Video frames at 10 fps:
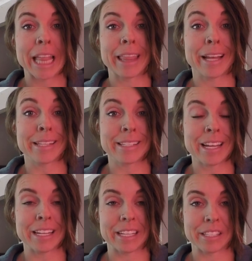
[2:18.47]
That's
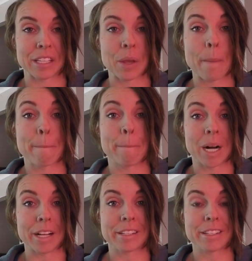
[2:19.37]
not easy,
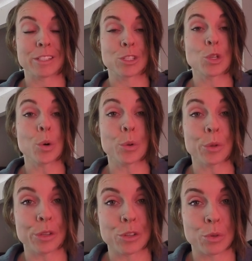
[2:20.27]
but it's totally